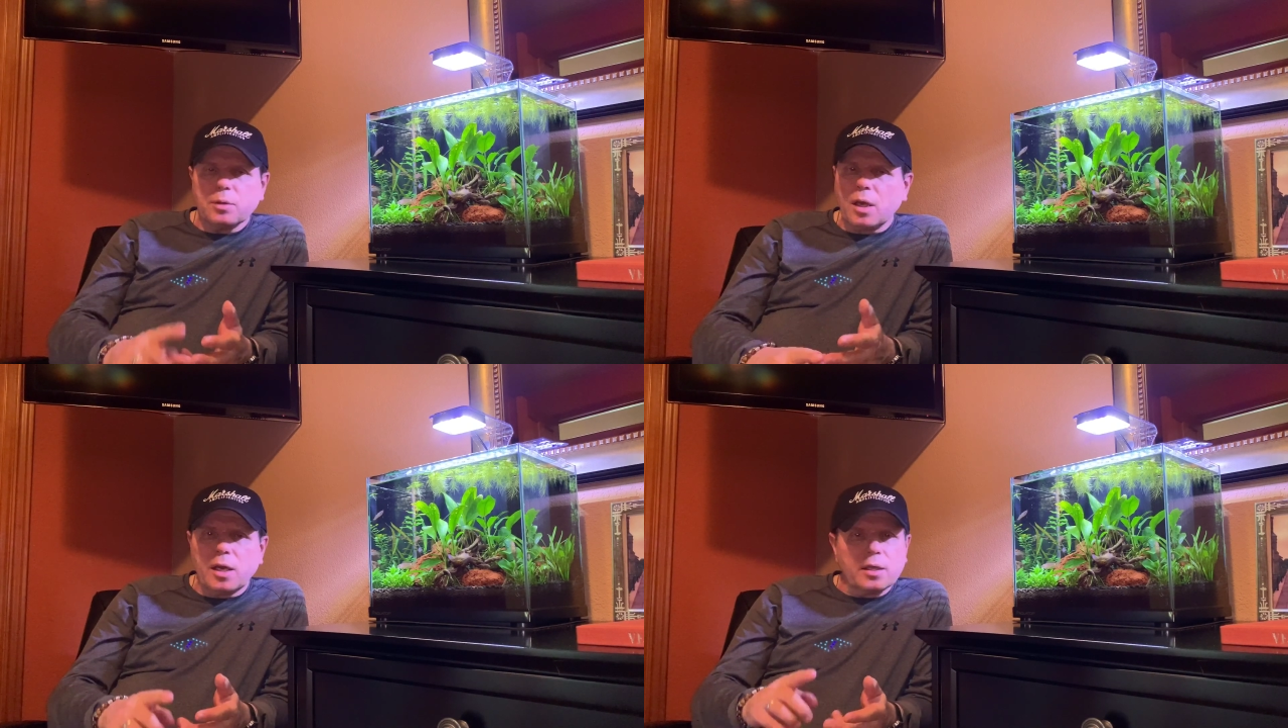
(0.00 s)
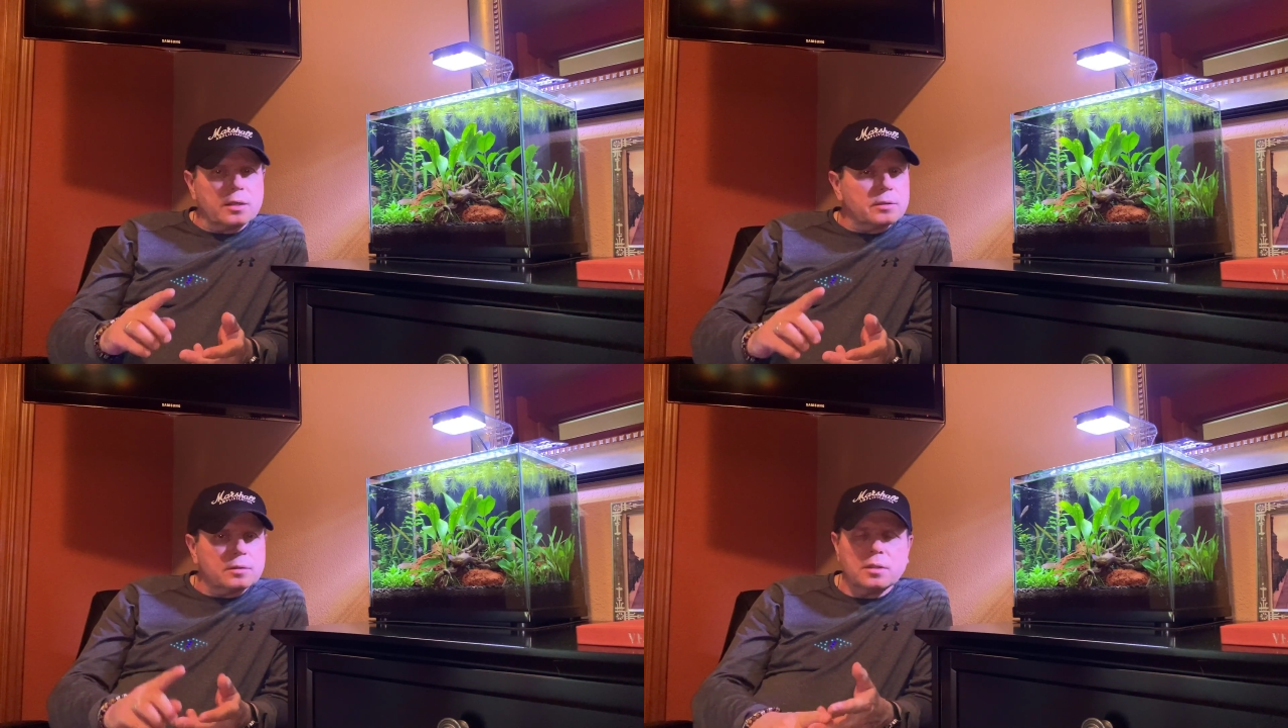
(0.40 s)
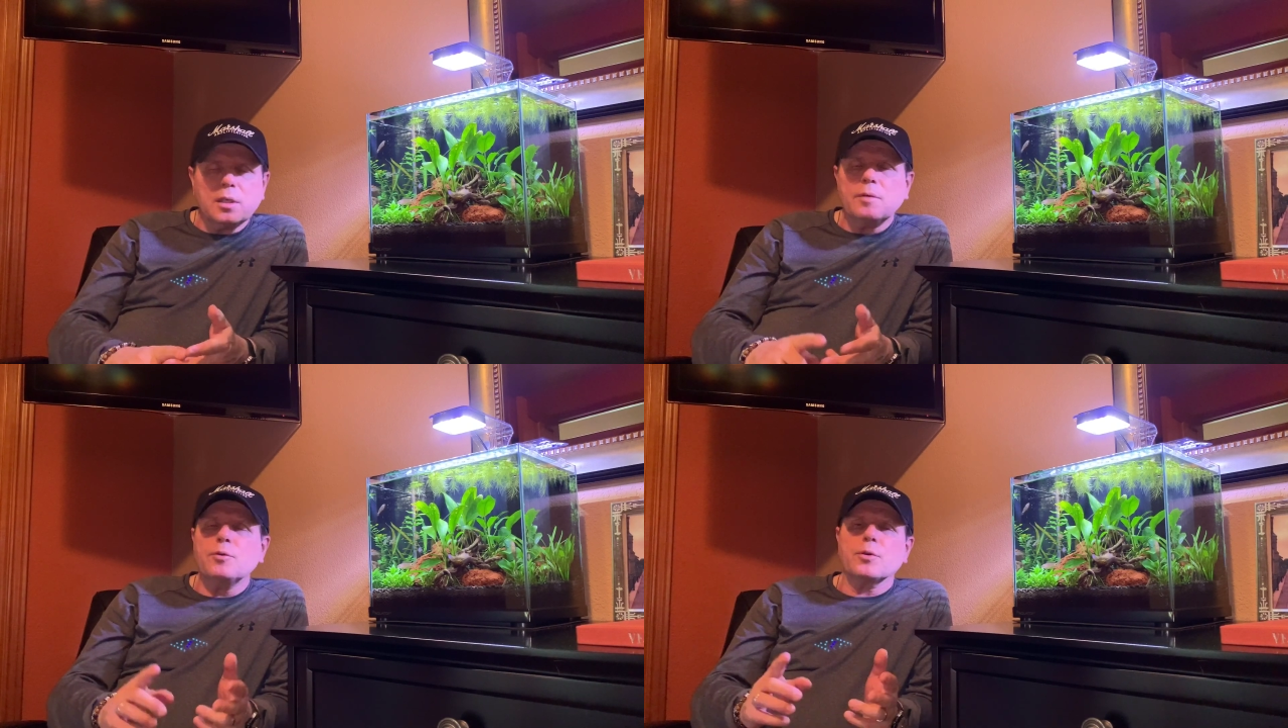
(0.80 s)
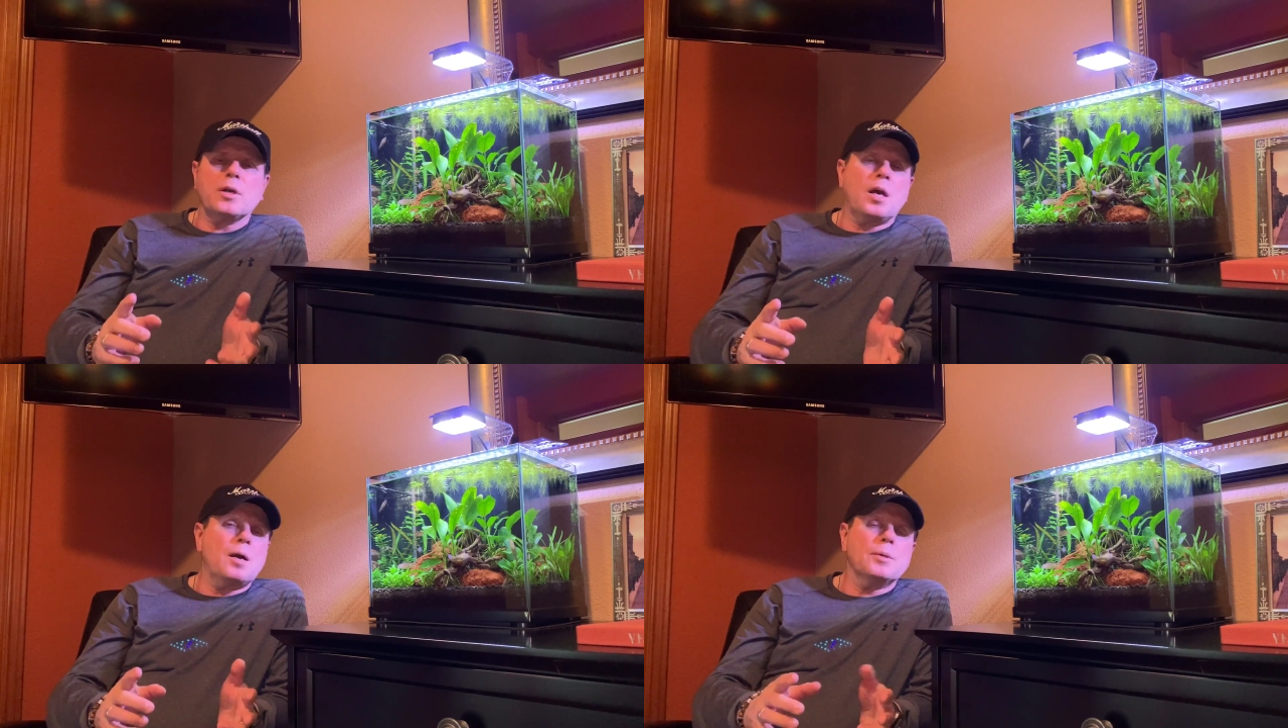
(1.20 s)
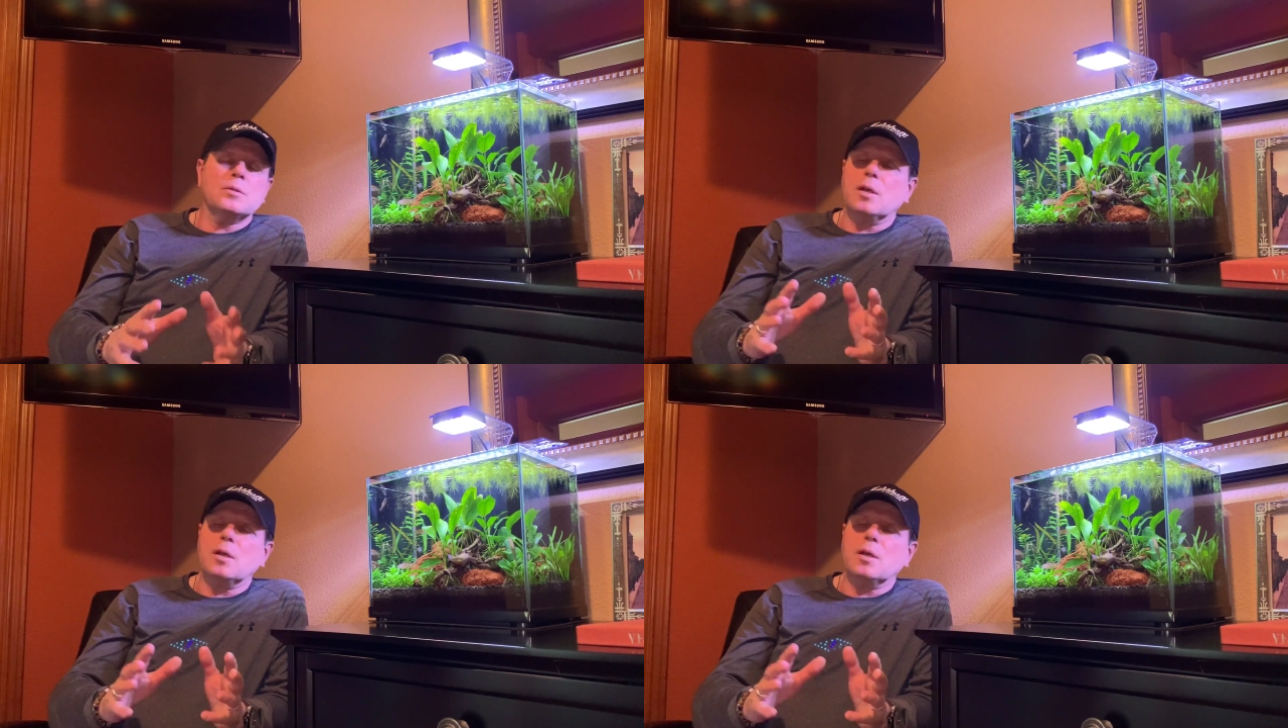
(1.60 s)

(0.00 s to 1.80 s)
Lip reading: like, leave your comments.